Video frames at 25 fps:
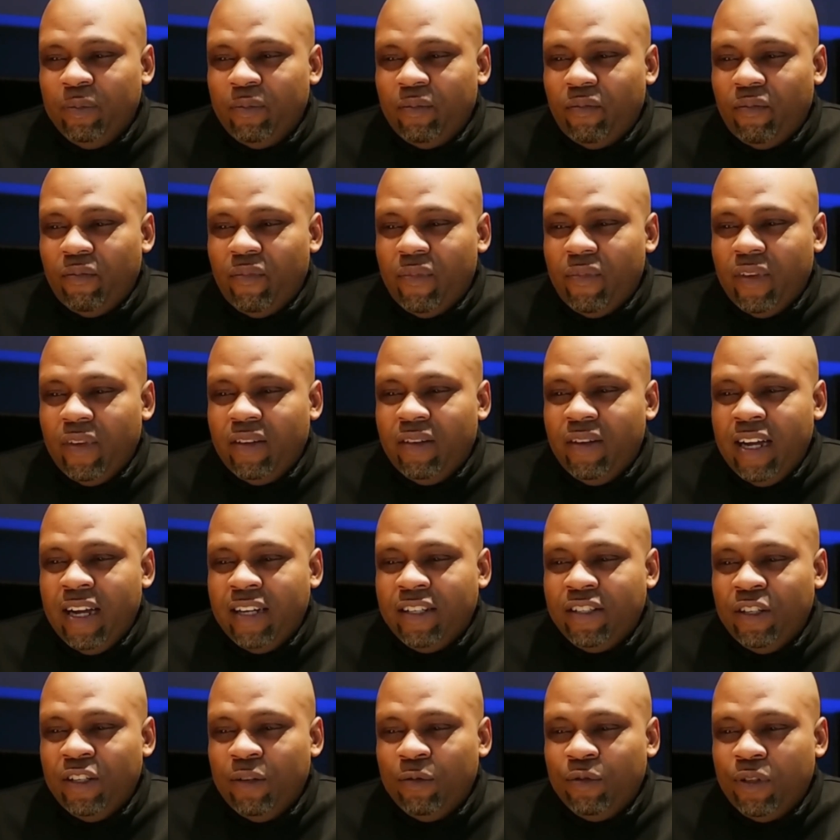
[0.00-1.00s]

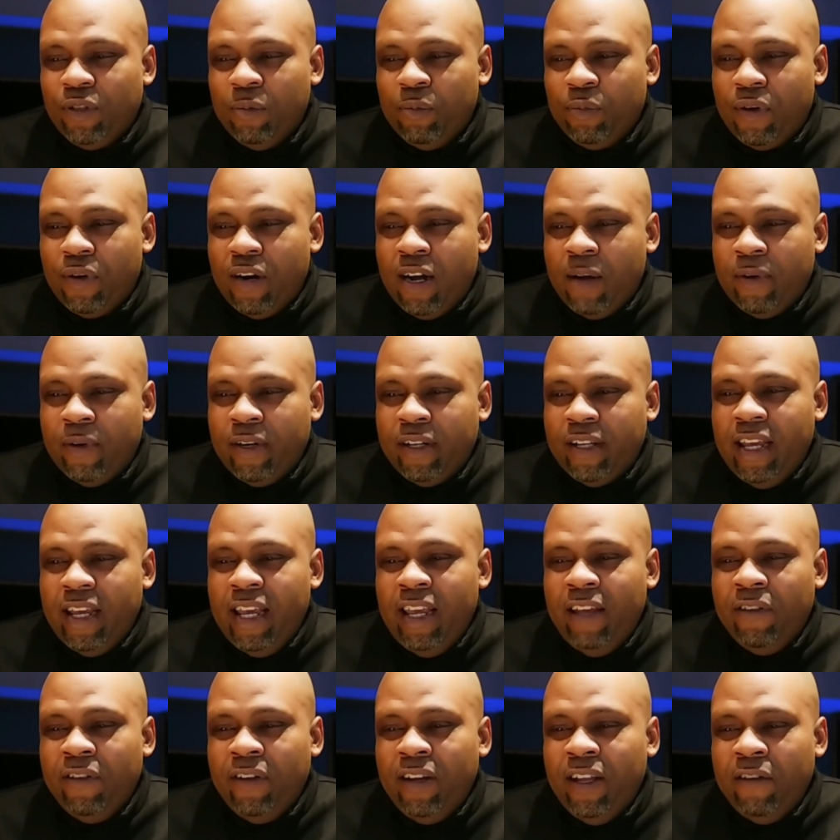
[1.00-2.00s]
snatching up some property,
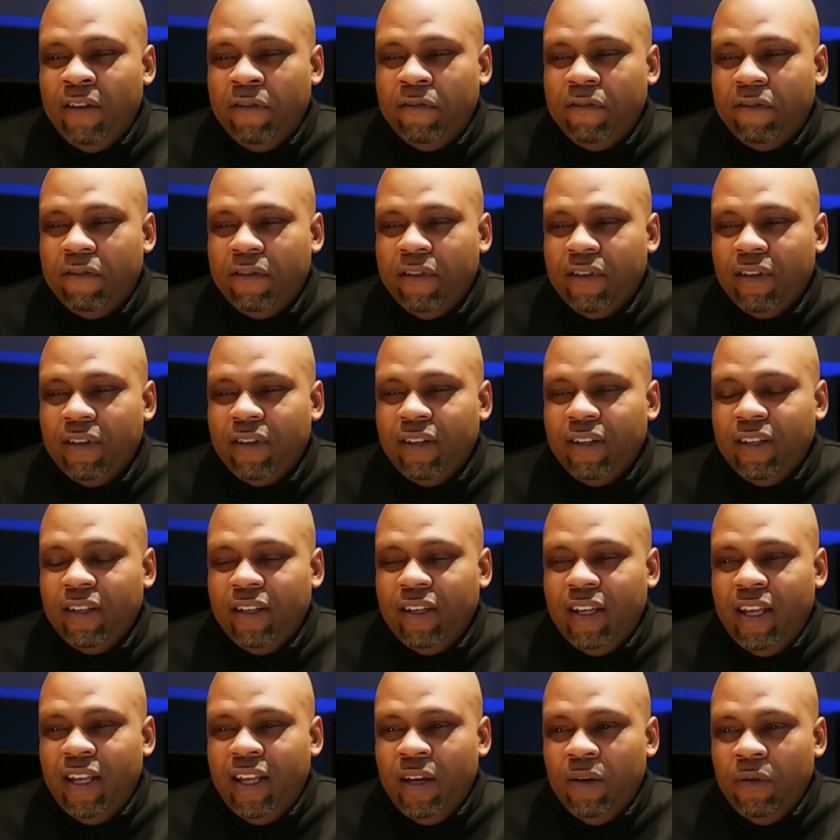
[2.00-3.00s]
even if
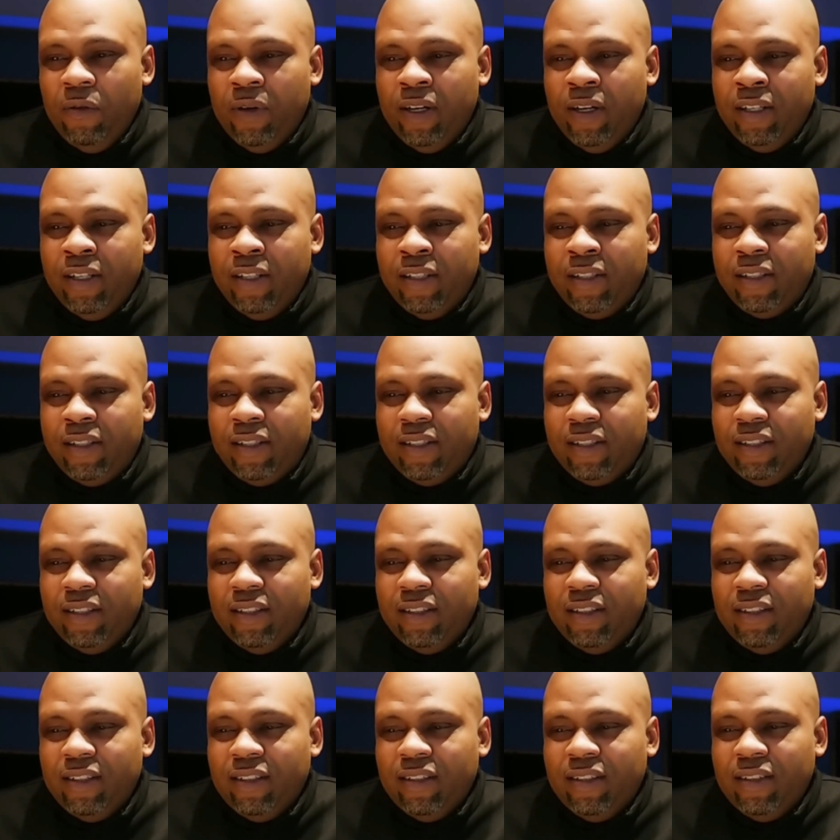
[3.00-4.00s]
it was
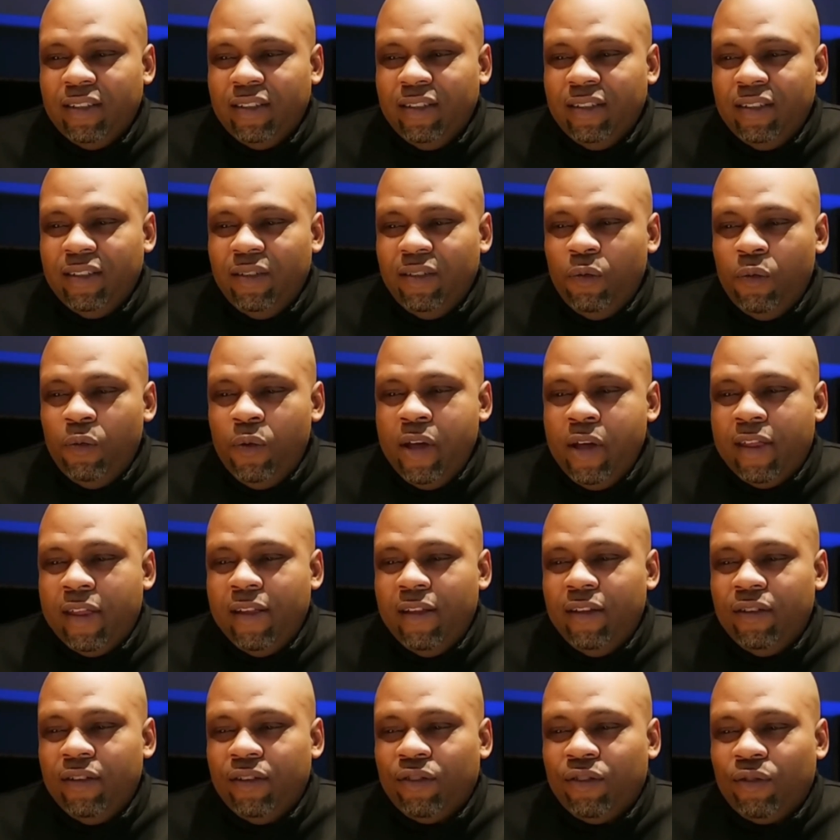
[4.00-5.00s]
with
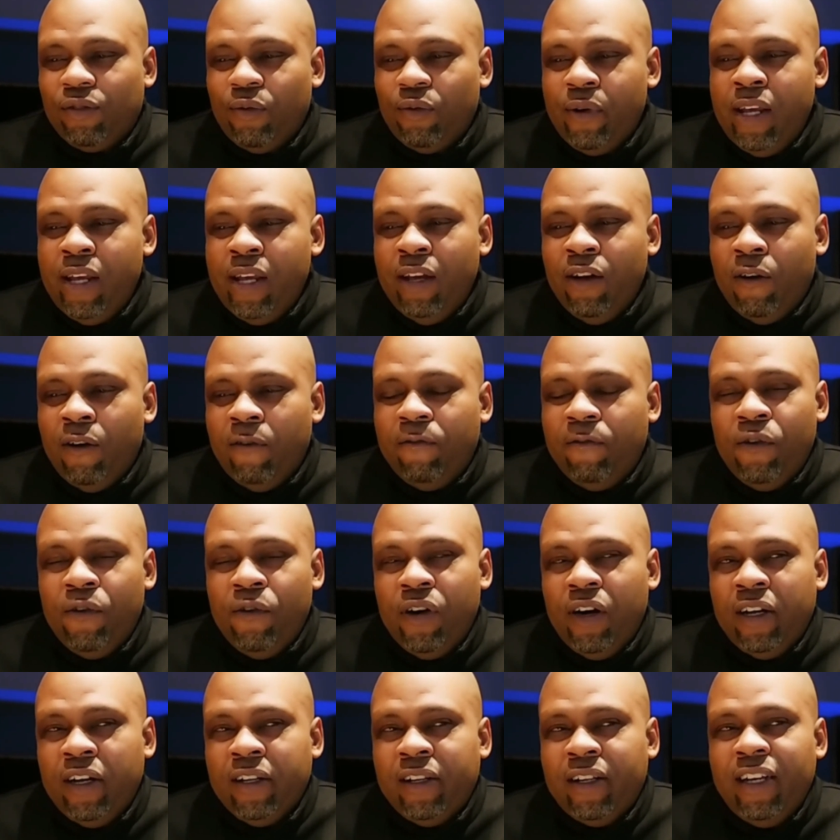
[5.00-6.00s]
3 or 4
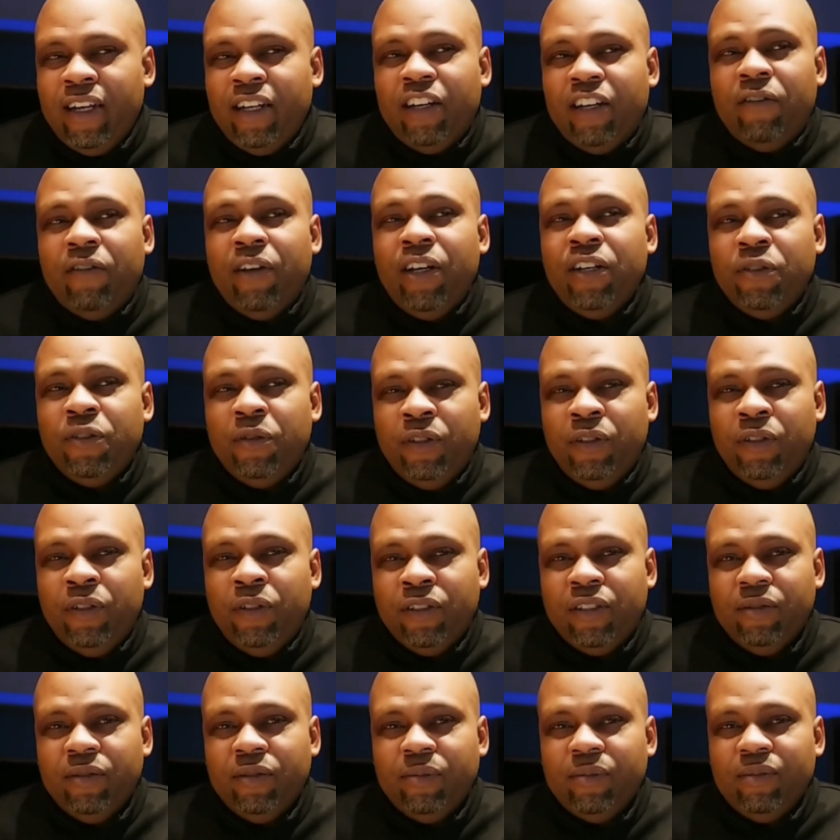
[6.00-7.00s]
other individuals
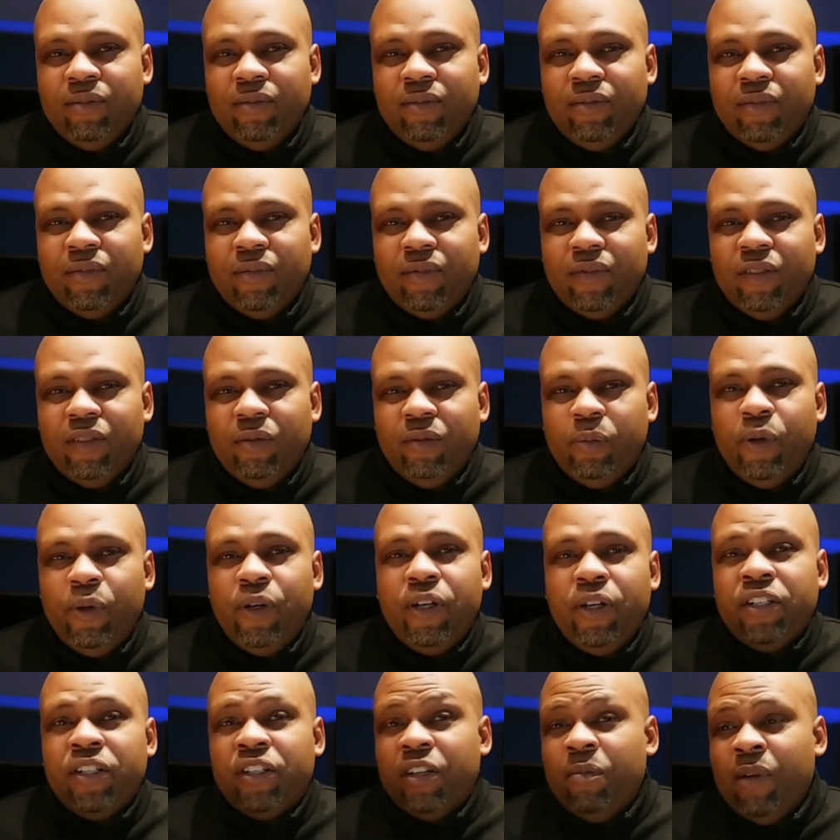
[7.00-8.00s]
putting
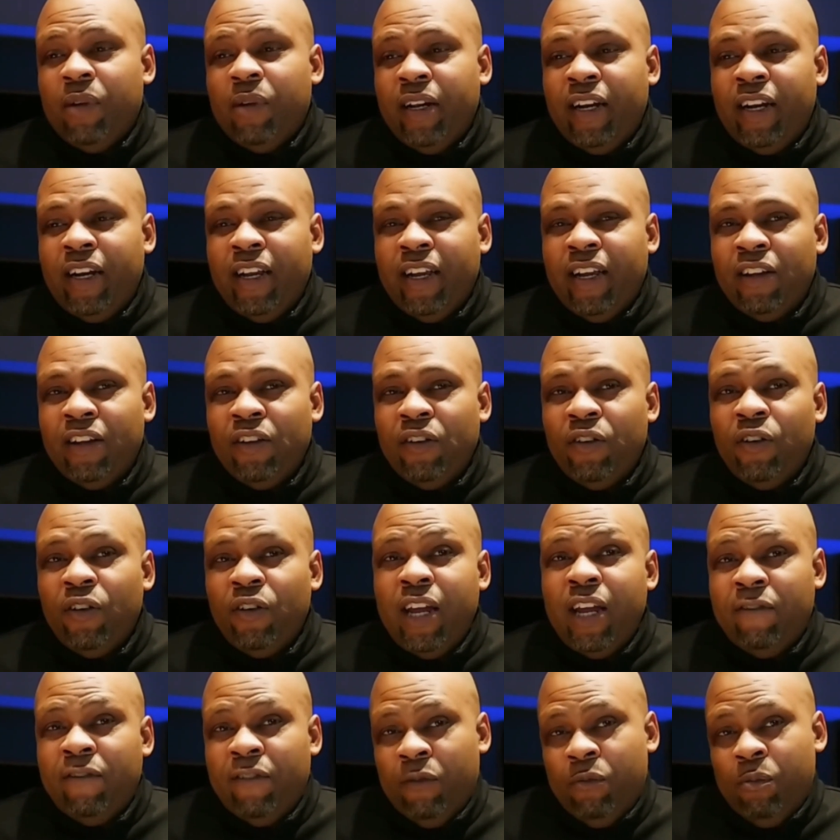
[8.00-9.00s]
some money together, or
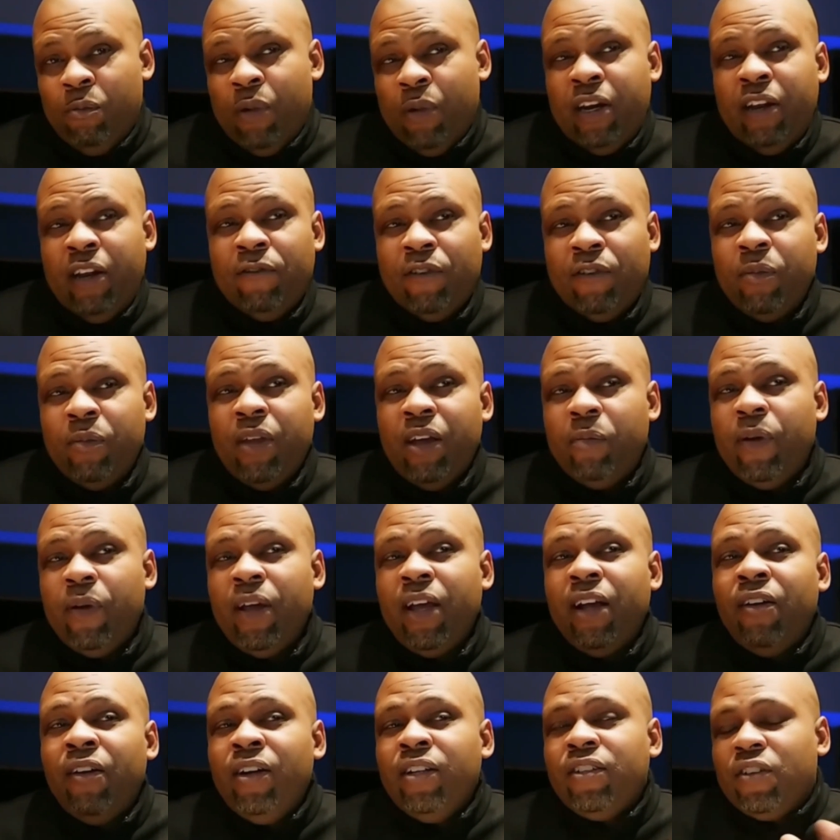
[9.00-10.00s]
even money from their
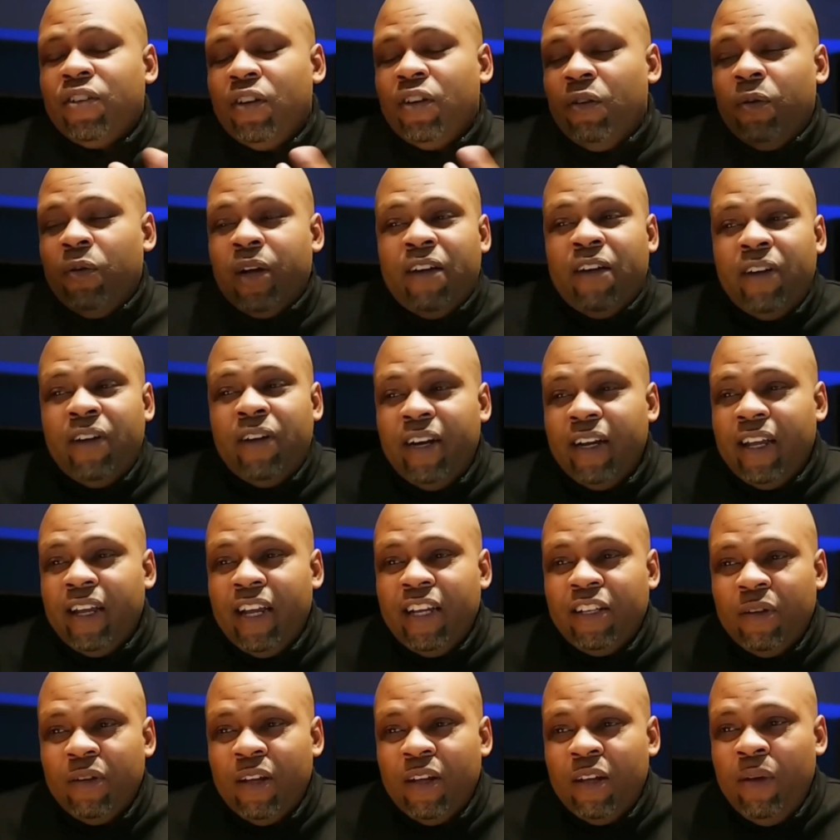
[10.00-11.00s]
parents or whatever the case
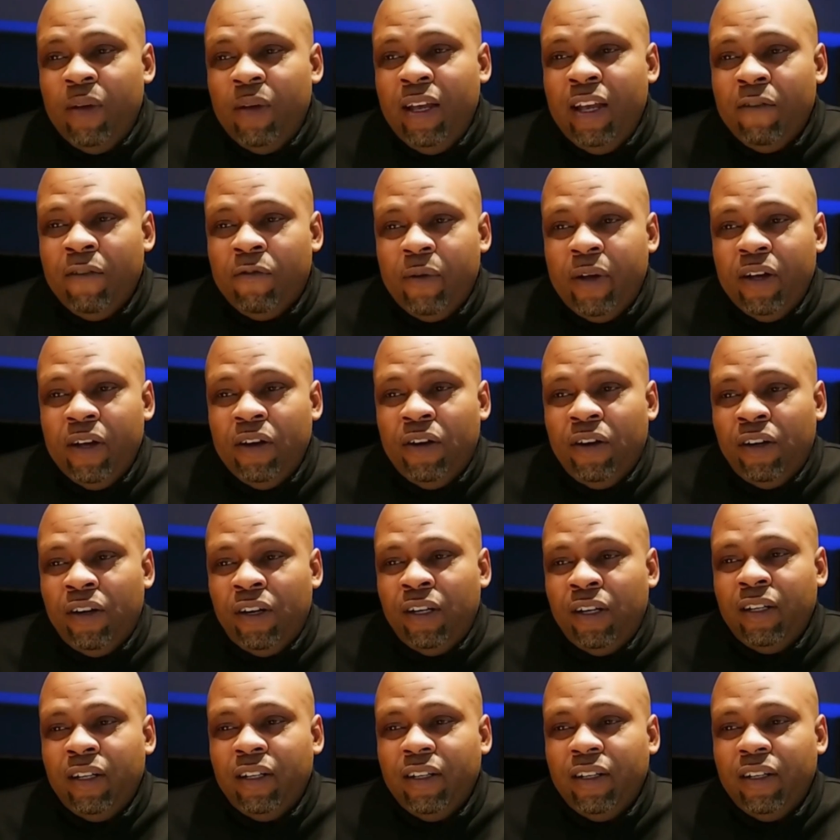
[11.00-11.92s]
may be. If we all